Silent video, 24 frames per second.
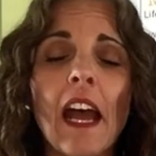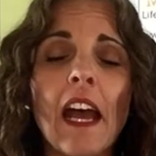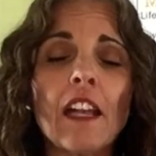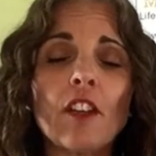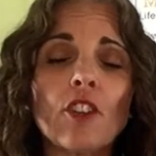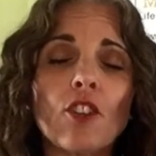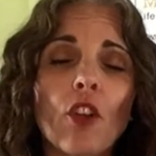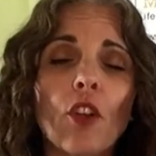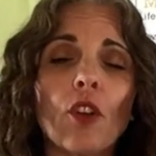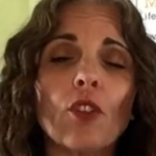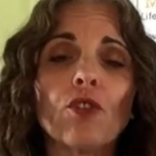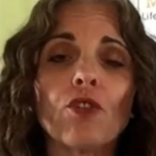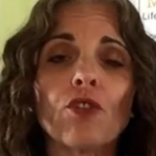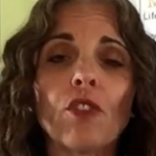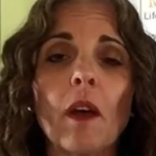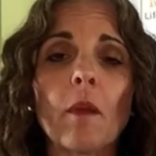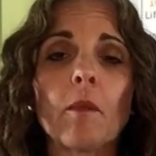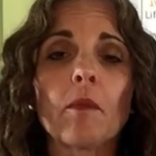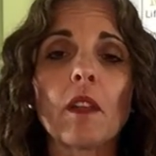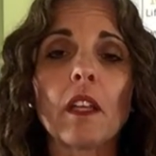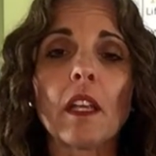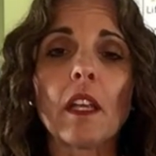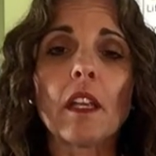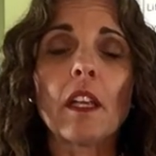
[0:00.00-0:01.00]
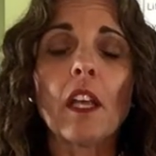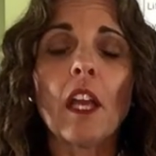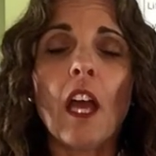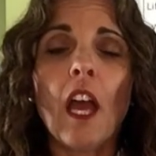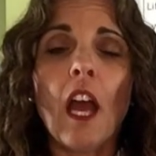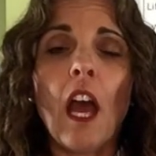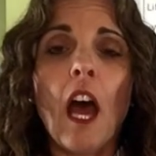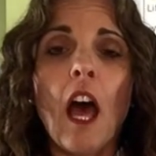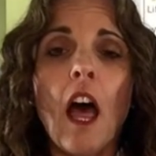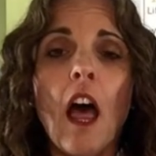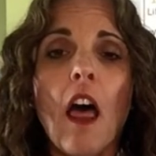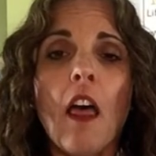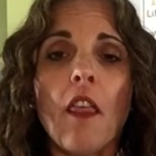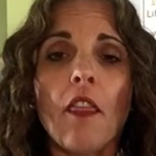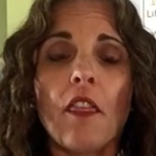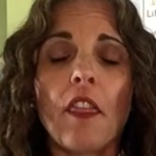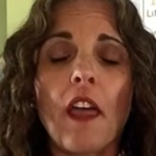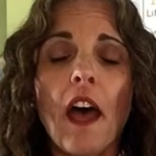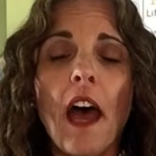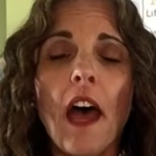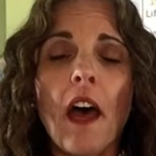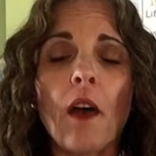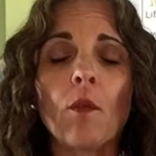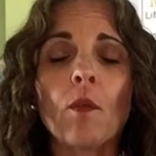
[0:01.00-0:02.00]
I chose something
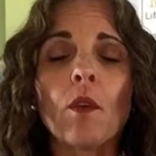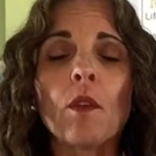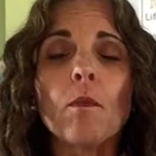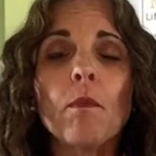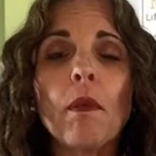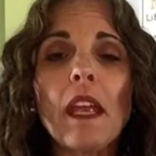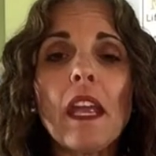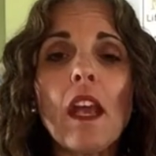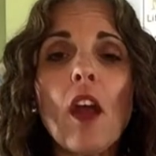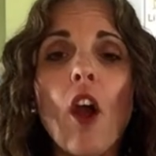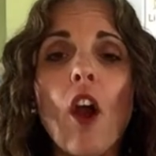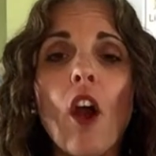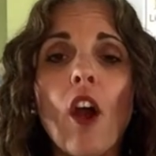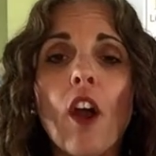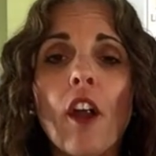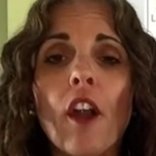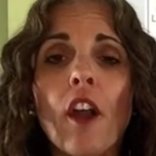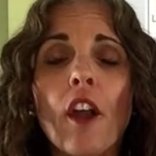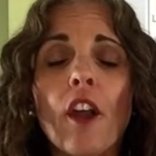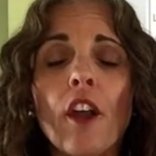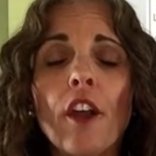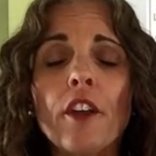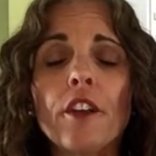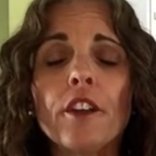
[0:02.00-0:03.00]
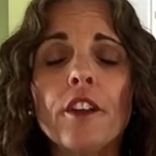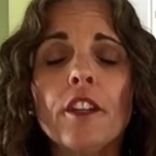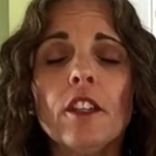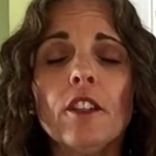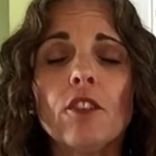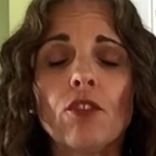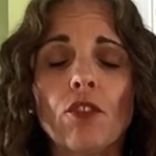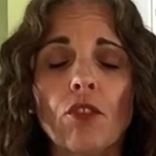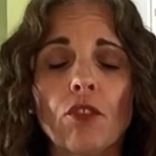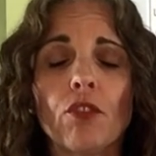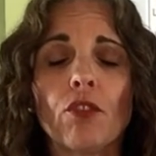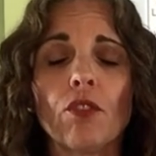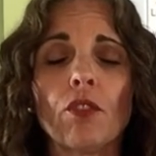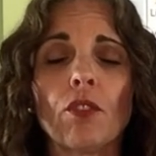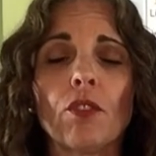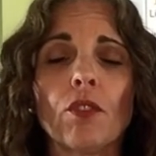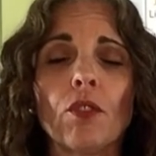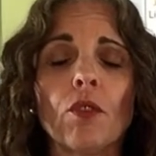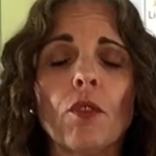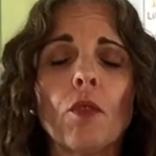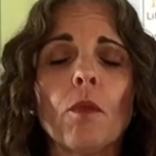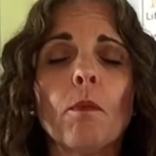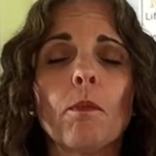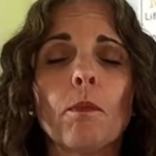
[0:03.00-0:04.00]
that would be hard to
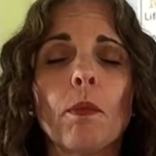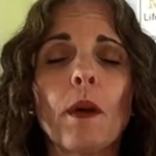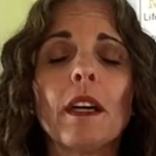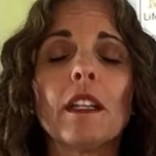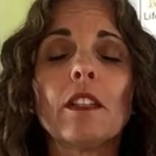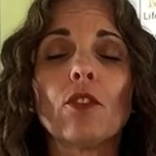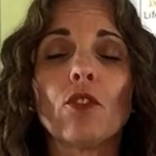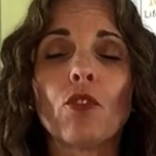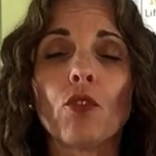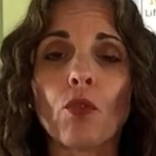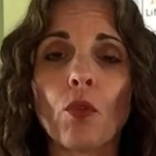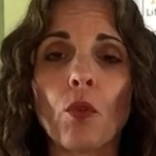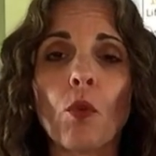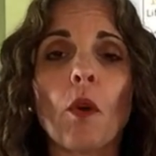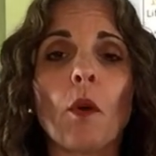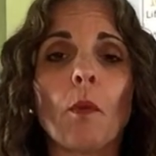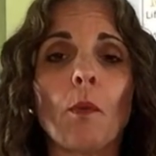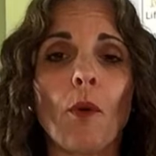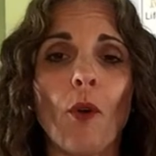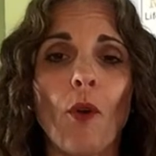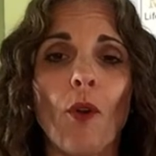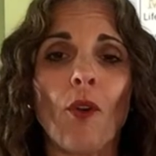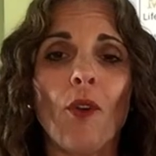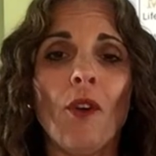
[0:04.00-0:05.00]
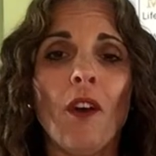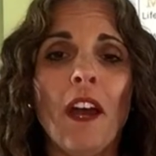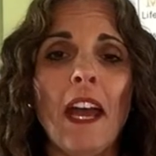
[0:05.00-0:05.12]
do but doable.